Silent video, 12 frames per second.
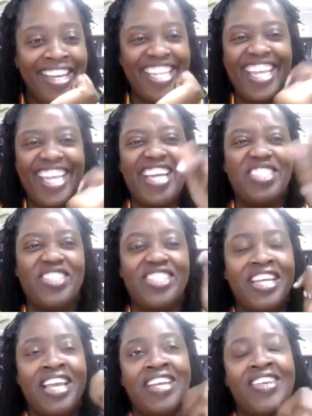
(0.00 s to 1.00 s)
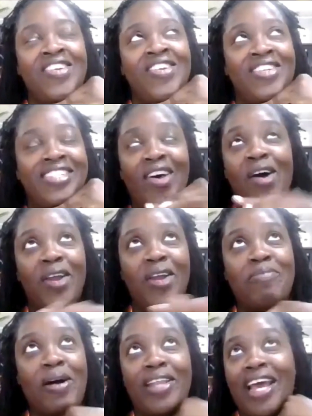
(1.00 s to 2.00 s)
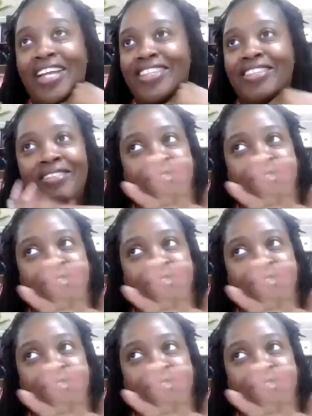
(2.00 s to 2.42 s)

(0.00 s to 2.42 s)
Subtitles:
And then as you're talking about like